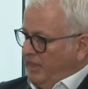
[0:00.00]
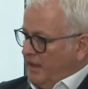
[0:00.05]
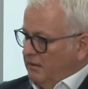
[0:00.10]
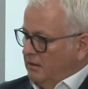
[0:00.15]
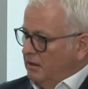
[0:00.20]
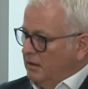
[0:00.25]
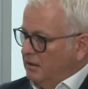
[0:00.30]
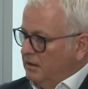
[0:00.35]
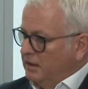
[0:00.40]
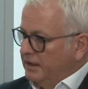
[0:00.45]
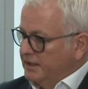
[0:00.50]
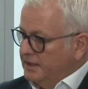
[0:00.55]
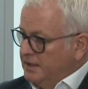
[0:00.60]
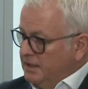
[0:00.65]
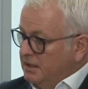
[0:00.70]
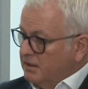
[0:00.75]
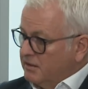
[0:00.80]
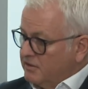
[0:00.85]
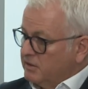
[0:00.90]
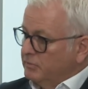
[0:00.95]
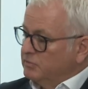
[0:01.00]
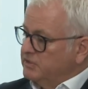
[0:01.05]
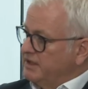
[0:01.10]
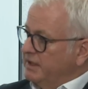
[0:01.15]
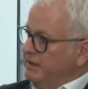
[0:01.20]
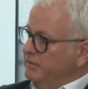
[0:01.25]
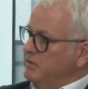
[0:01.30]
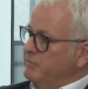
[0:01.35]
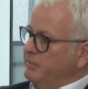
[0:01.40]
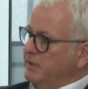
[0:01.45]
a year
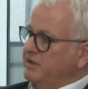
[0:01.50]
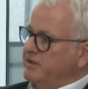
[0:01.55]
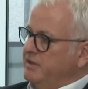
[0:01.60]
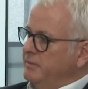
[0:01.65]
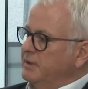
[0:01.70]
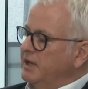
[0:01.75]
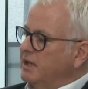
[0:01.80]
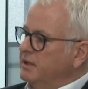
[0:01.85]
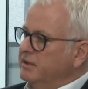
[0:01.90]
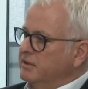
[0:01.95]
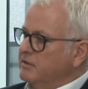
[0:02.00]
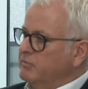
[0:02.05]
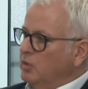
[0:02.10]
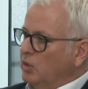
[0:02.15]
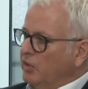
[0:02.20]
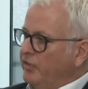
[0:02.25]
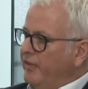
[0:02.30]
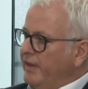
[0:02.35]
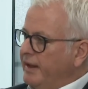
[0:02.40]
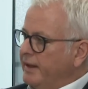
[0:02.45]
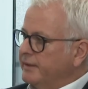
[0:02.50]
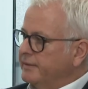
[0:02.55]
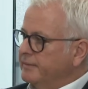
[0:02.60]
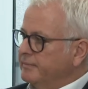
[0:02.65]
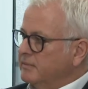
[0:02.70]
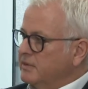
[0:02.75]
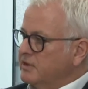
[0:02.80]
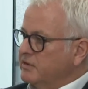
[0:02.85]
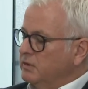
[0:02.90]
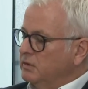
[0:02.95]
sometimes, but typically it's more than that.
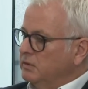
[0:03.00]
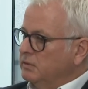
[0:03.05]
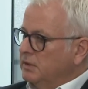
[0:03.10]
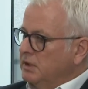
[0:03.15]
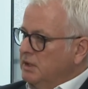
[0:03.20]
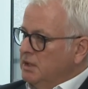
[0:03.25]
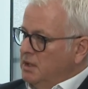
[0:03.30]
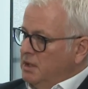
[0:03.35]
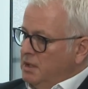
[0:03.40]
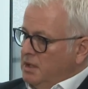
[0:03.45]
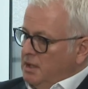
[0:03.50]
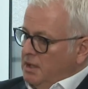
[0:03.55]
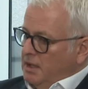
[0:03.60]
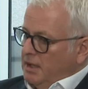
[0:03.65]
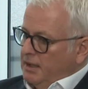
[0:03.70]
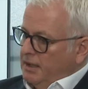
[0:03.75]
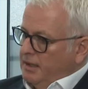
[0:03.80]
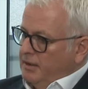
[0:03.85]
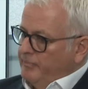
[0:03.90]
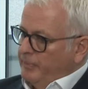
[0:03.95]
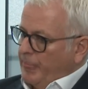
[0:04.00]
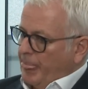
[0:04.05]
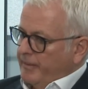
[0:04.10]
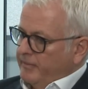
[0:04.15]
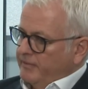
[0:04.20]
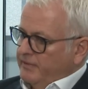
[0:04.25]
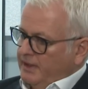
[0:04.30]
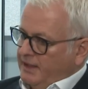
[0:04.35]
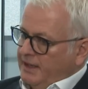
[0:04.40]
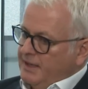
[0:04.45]
So
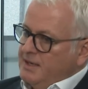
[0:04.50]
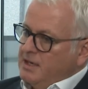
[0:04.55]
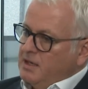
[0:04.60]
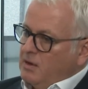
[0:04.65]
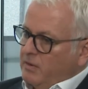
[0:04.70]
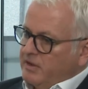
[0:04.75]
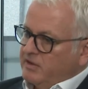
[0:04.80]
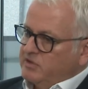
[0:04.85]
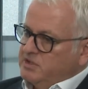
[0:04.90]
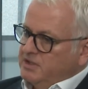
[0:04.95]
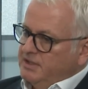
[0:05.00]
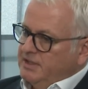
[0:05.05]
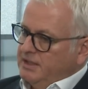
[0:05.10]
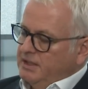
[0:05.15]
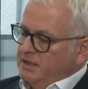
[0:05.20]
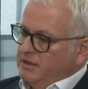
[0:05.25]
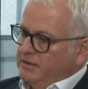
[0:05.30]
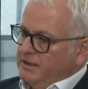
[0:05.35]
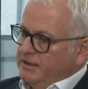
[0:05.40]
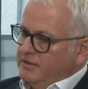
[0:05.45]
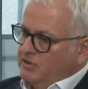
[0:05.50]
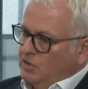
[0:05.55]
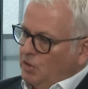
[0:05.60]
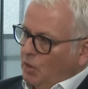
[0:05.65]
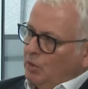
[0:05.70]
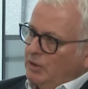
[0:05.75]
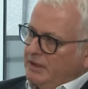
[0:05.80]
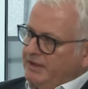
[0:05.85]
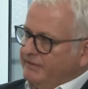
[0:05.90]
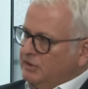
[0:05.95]
the key question here is,
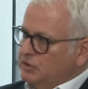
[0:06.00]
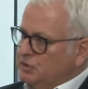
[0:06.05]
don't leave it